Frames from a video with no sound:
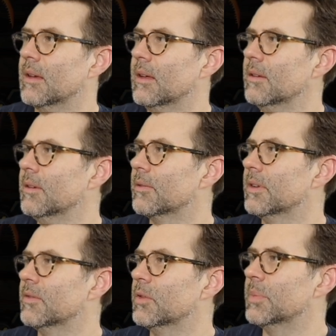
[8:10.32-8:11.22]
I'll get
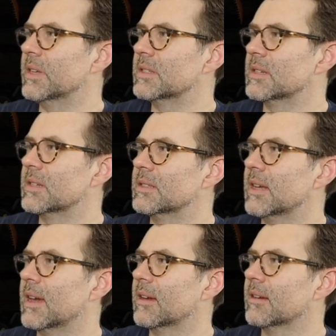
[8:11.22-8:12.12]
rid of a basic
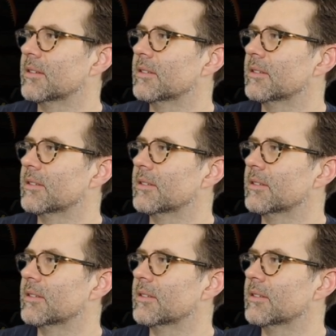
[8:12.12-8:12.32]
attack.